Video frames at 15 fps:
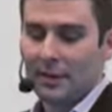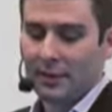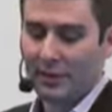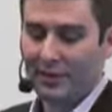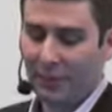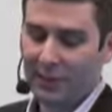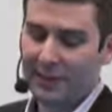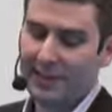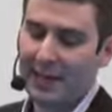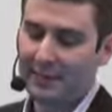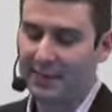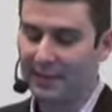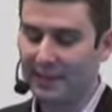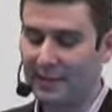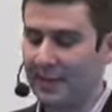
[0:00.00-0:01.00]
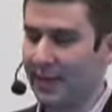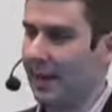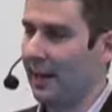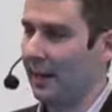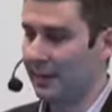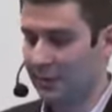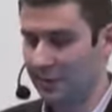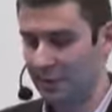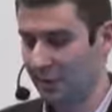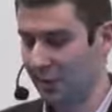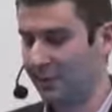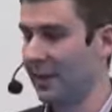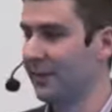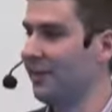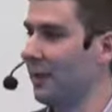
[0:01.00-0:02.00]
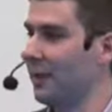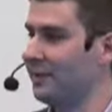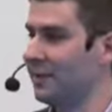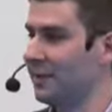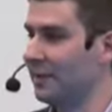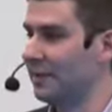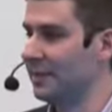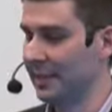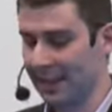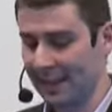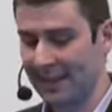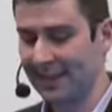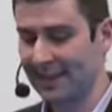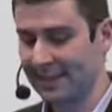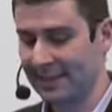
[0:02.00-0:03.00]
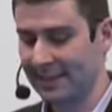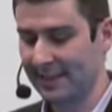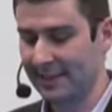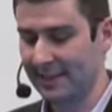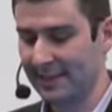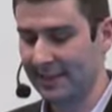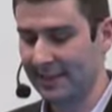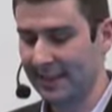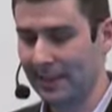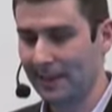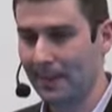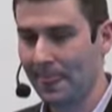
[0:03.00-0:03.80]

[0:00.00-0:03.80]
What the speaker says: The fourth tip is, or the pitfall of doom, is inconsistency.